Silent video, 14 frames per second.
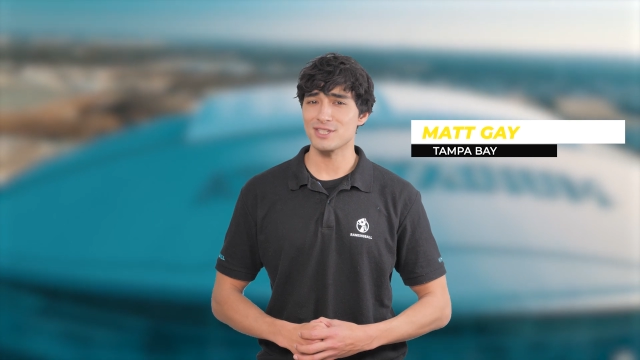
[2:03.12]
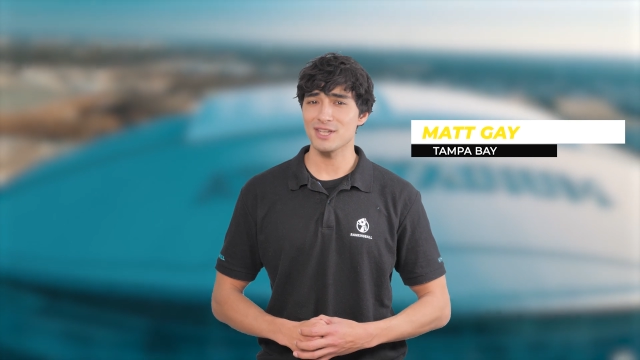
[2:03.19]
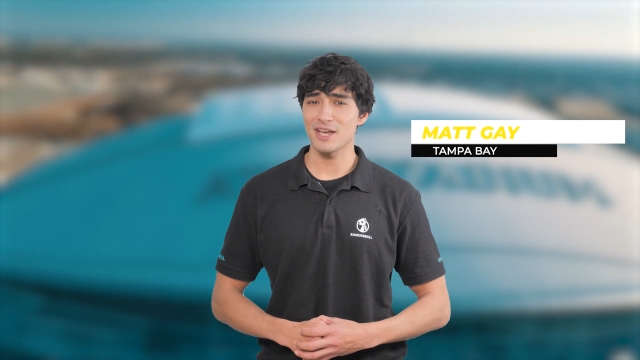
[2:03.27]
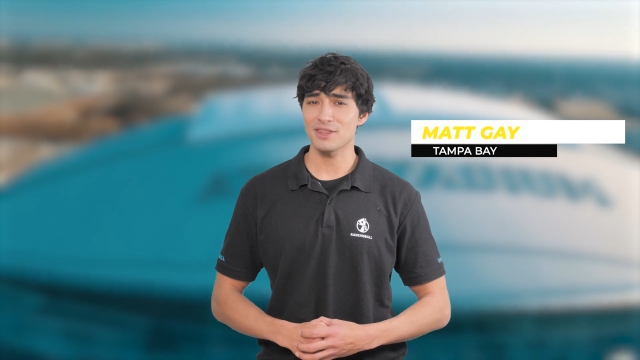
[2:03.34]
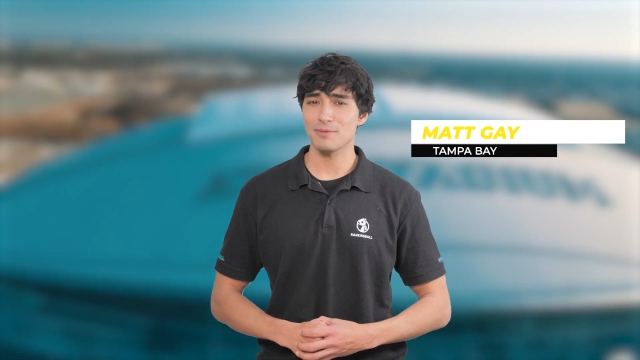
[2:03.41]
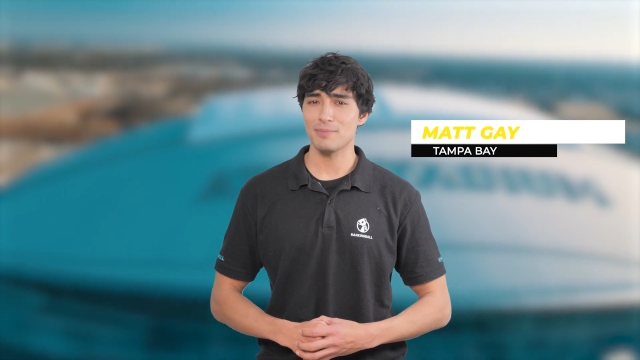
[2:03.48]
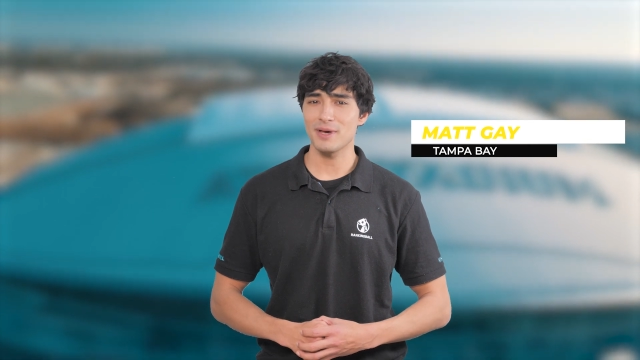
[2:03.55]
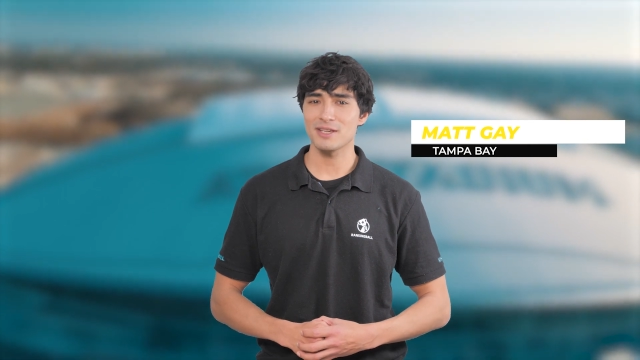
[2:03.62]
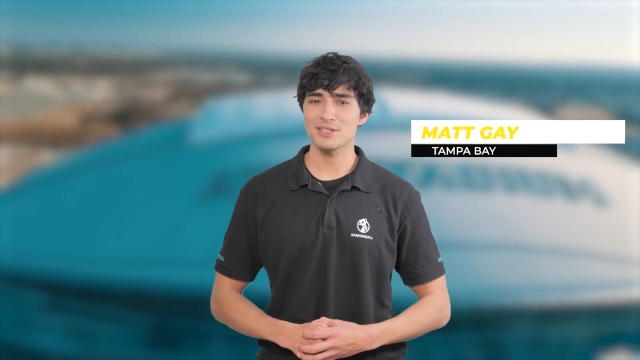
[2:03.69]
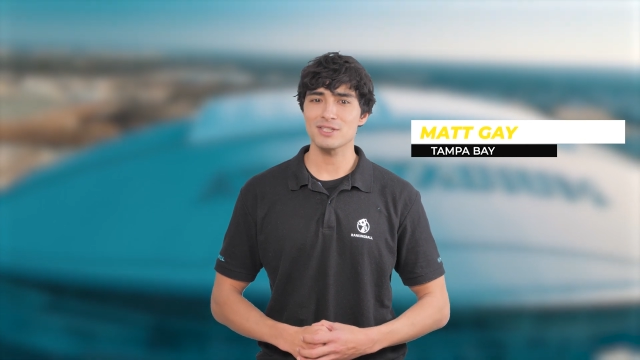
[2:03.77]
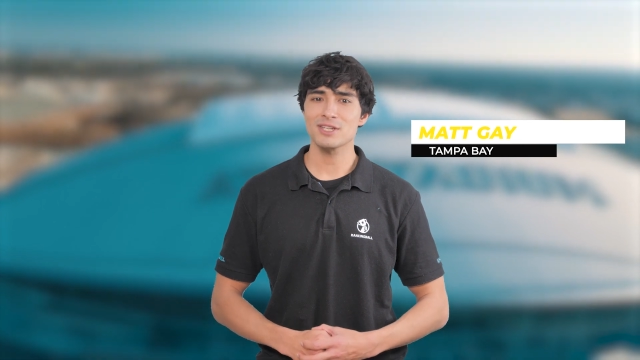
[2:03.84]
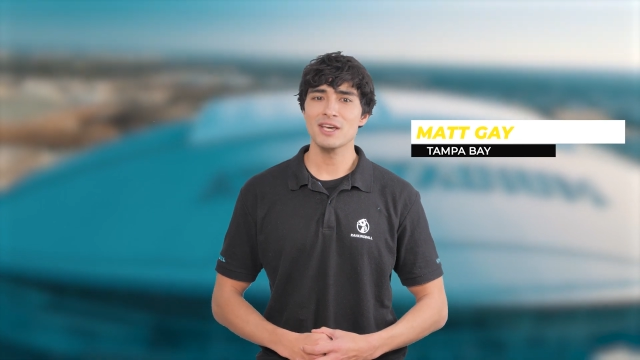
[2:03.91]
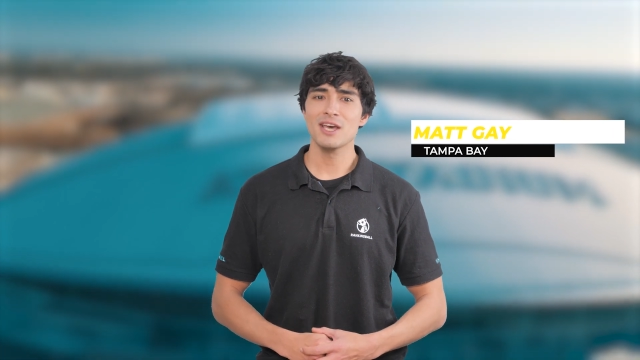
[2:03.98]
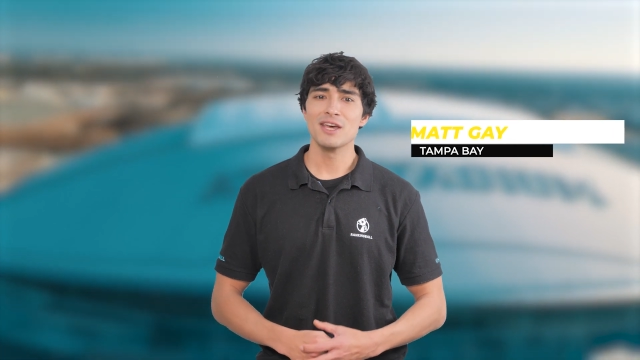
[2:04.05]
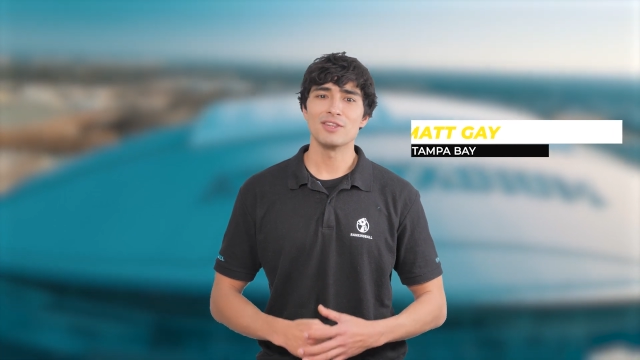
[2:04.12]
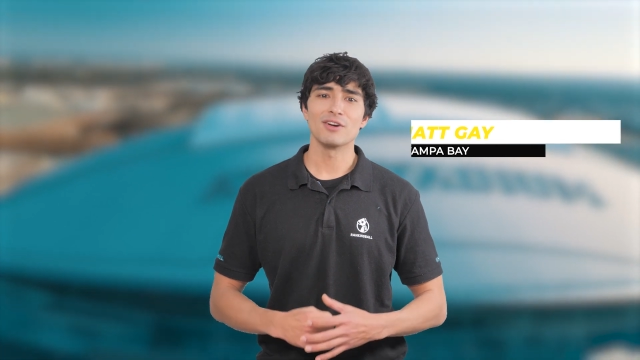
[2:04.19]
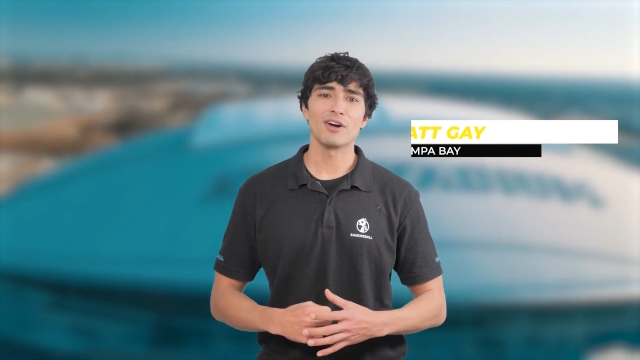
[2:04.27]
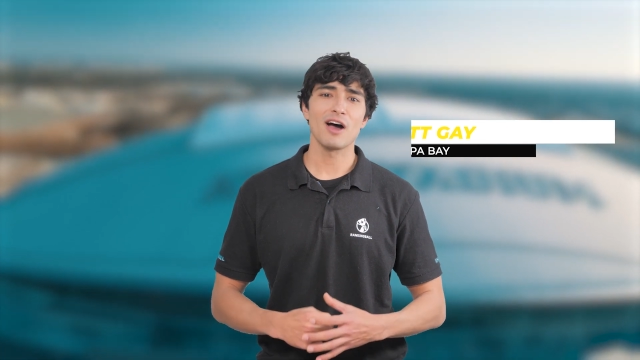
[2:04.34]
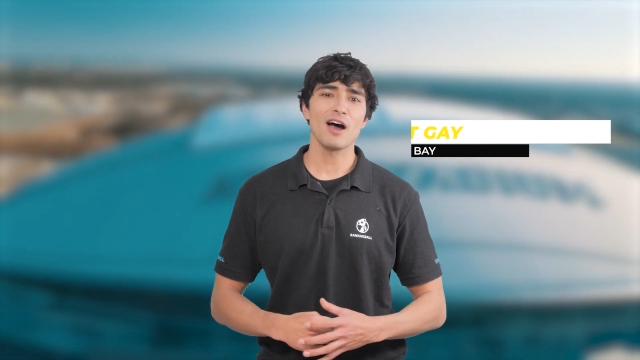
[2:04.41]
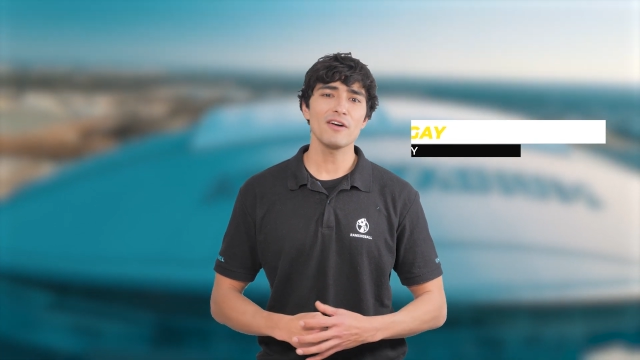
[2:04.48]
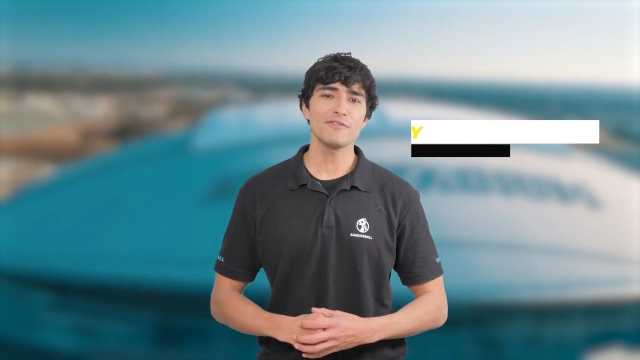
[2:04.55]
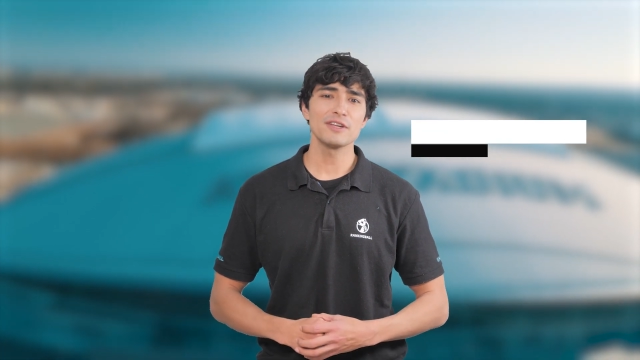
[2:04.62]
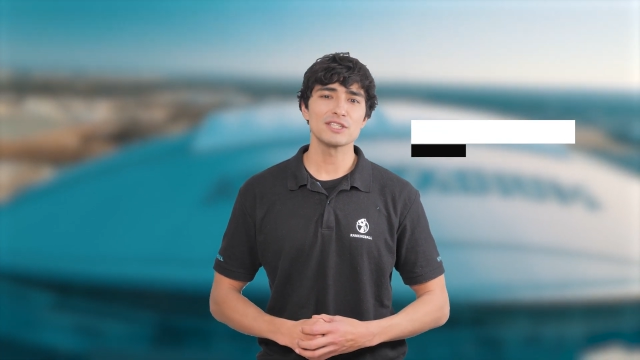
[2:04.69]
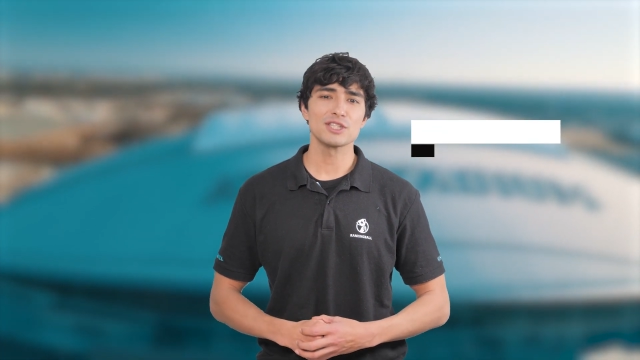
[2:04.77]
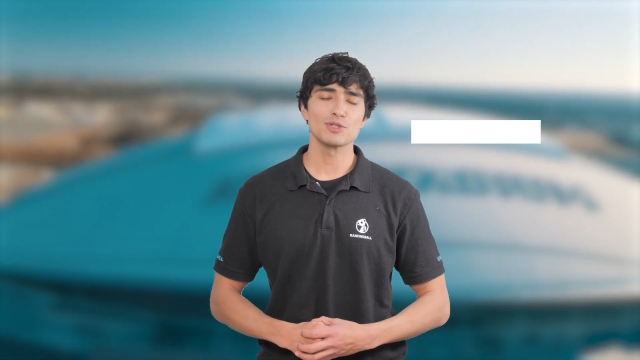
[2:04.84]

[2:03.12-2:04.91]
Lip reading: is not the best, their offense